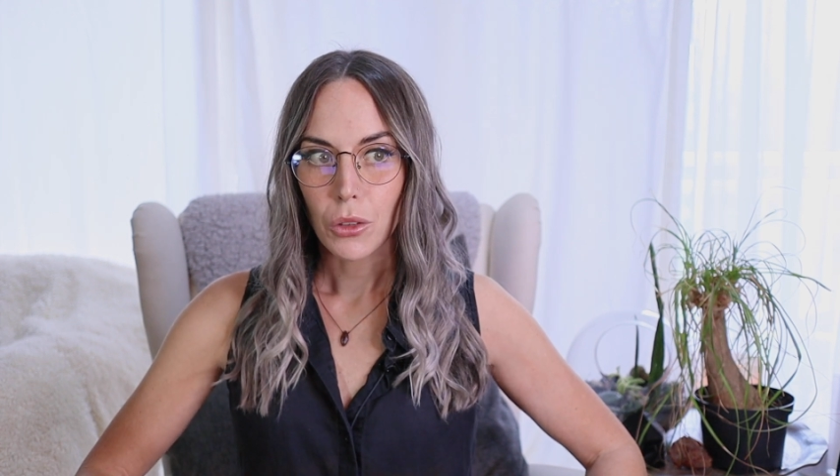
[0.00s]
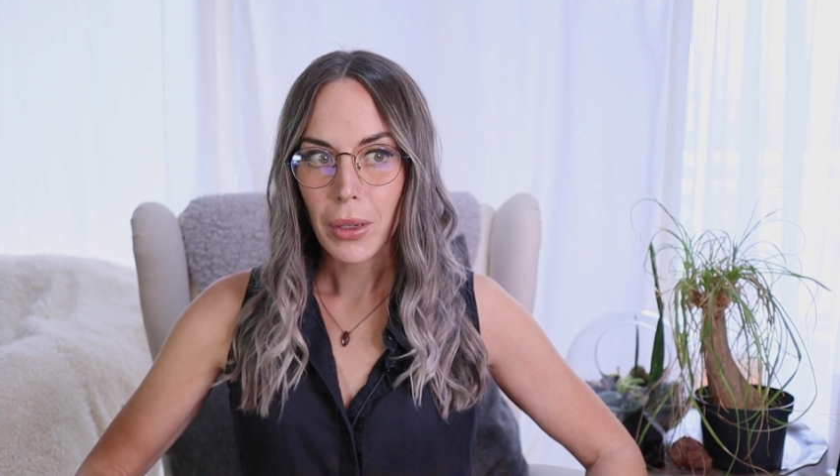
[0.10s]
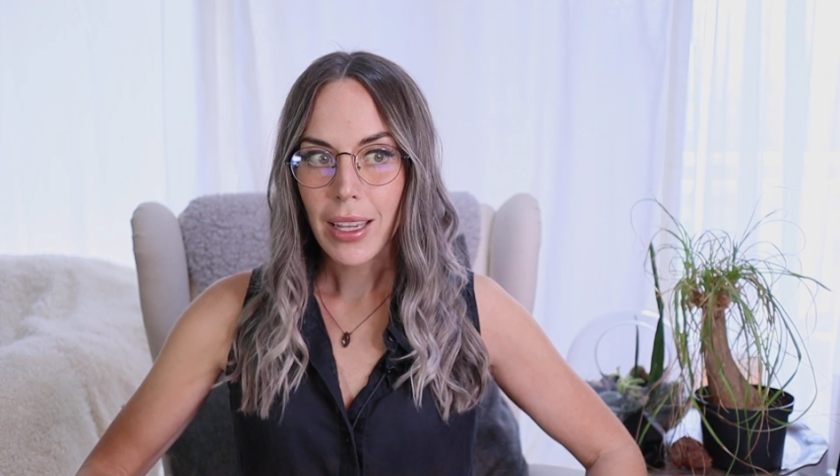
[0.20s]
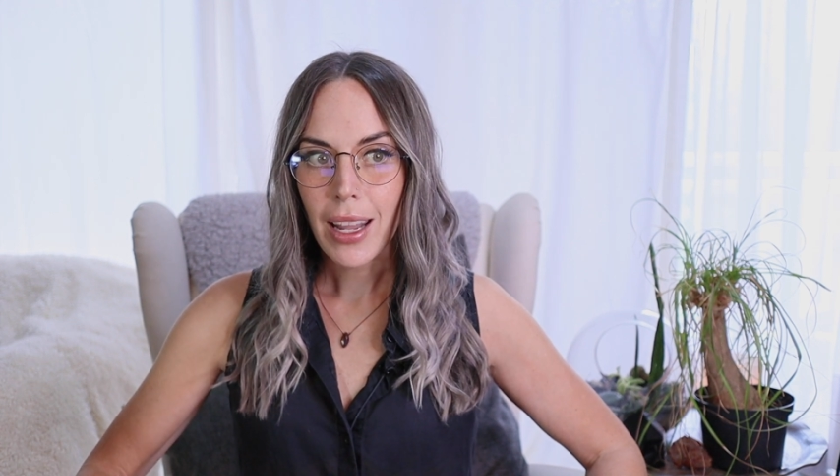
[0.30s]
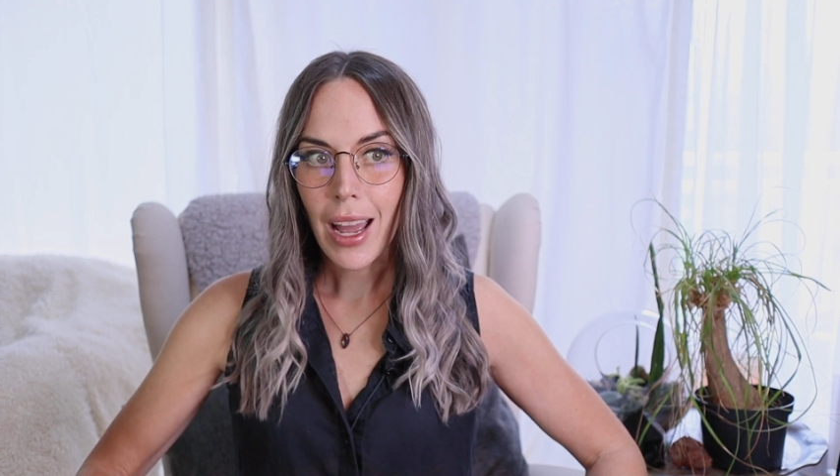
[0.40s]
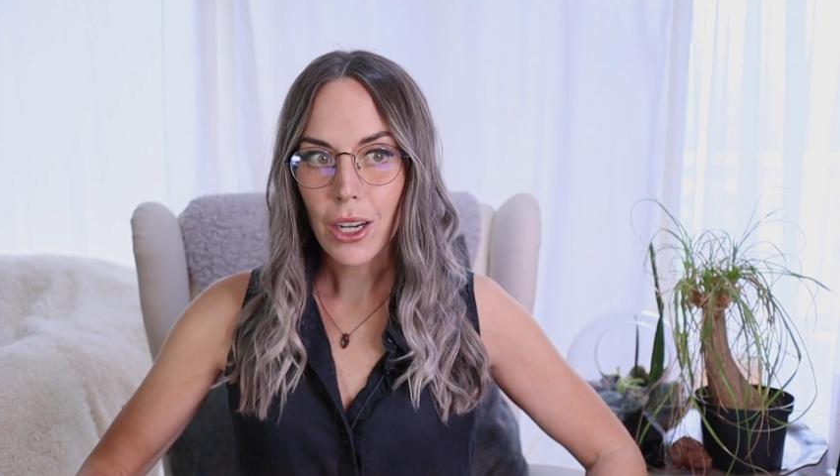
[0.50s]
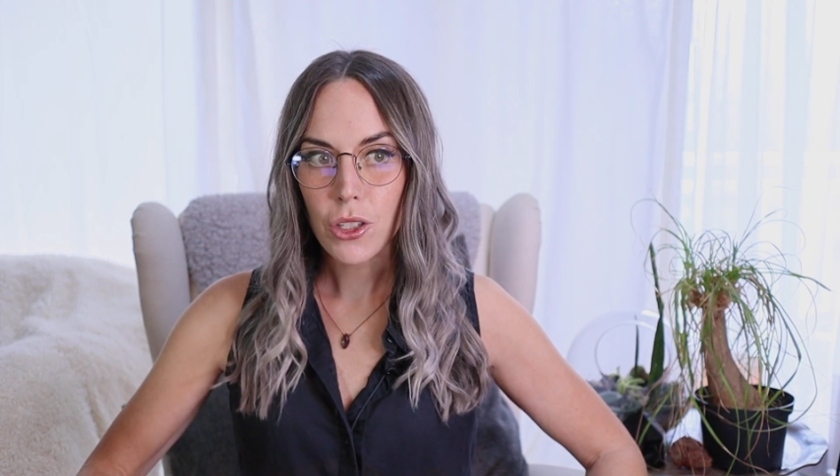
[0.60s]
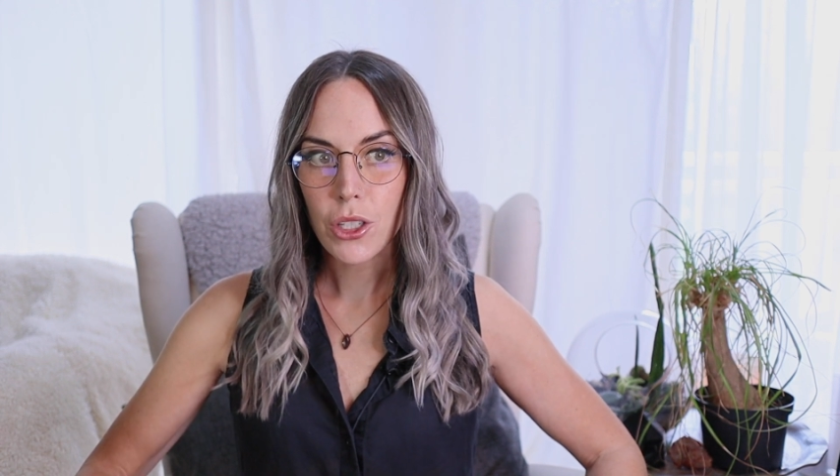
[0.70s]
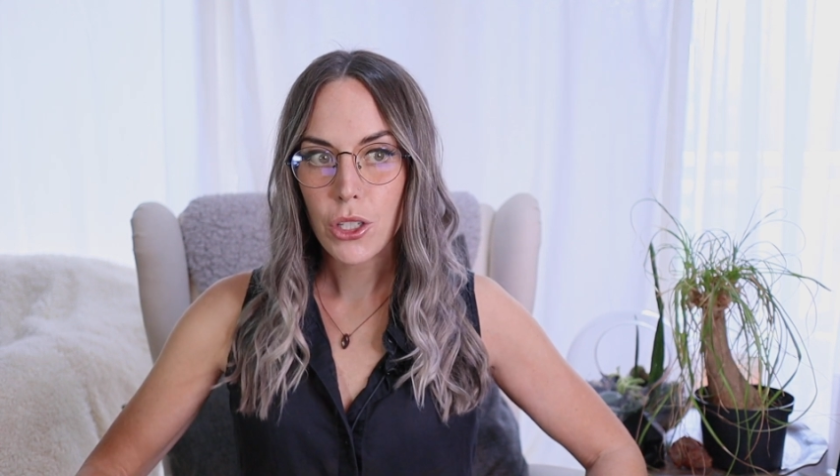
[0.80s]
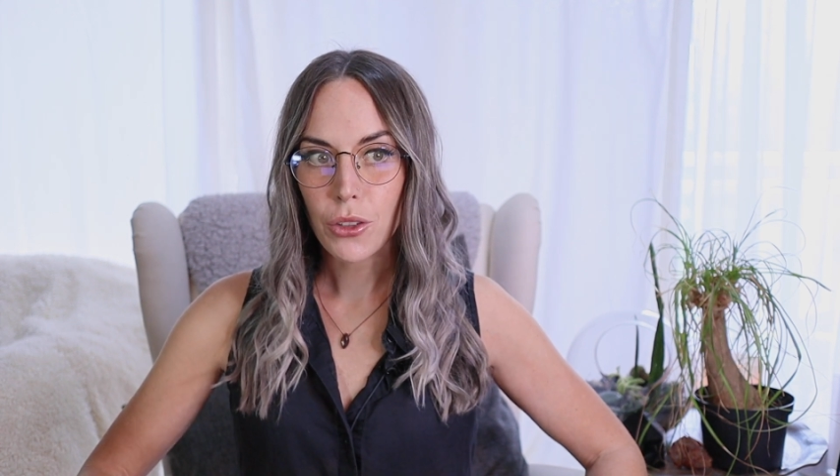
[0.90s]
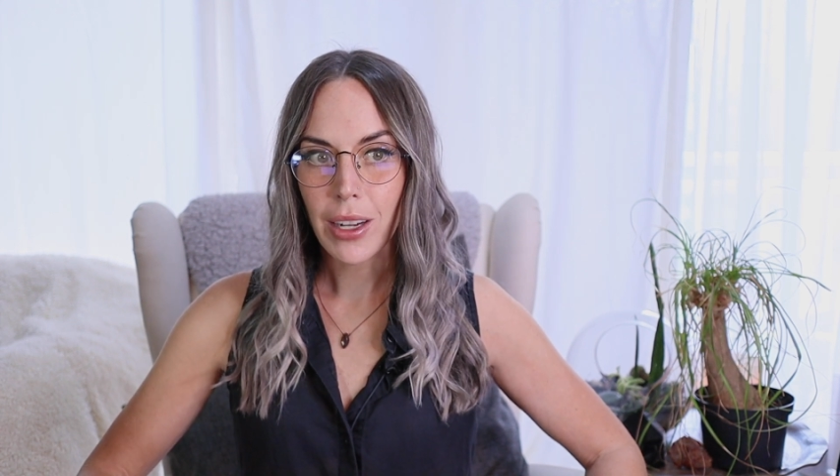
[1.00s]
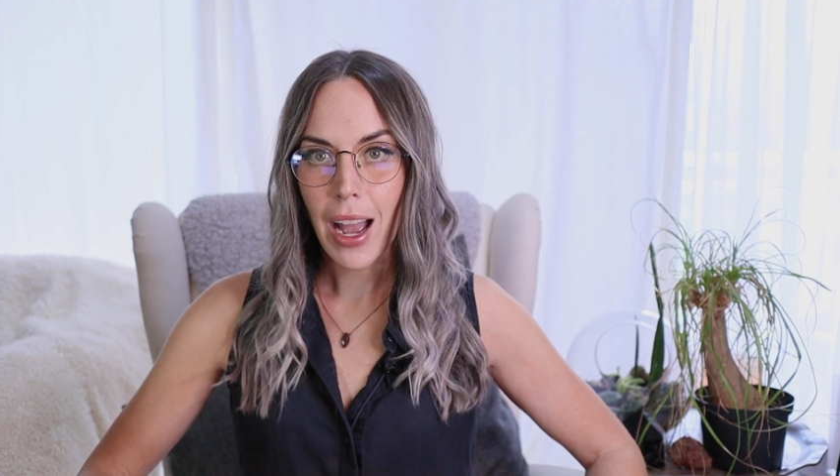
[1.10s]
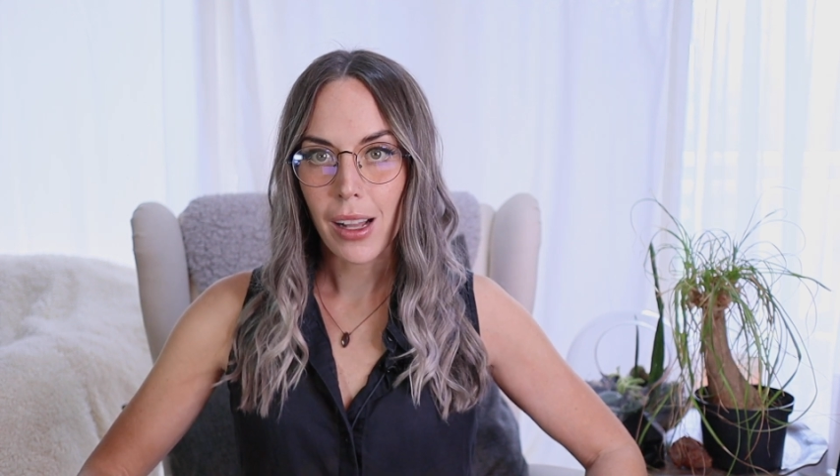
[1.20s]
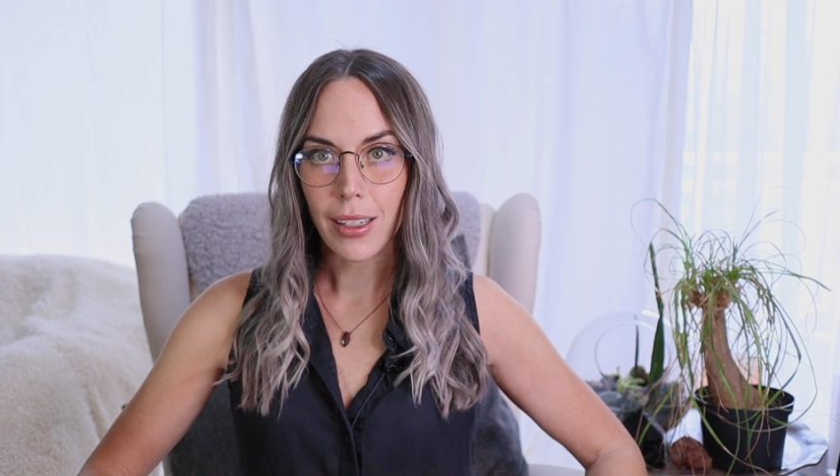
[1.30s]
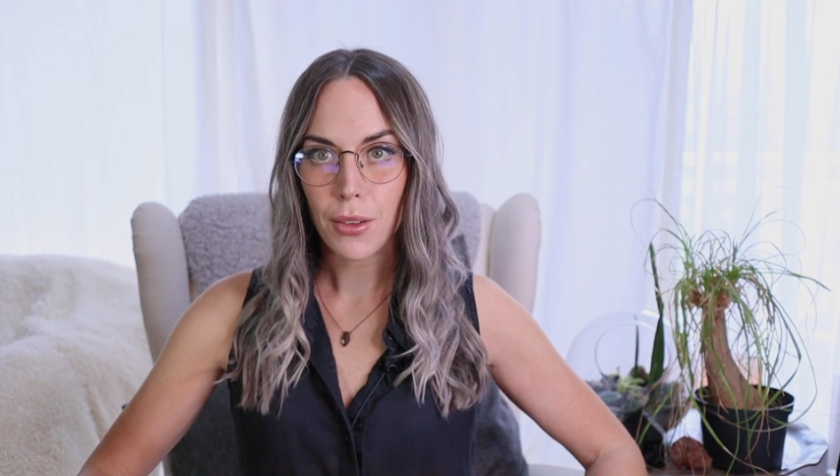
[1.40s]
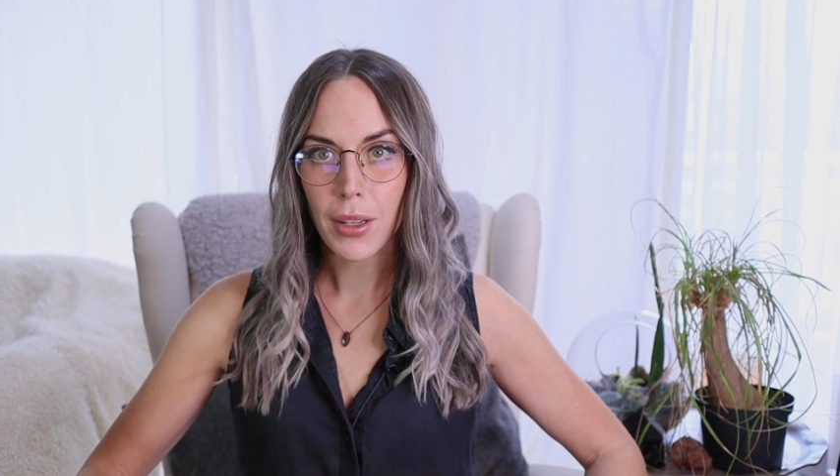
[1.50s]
we can actually do reality.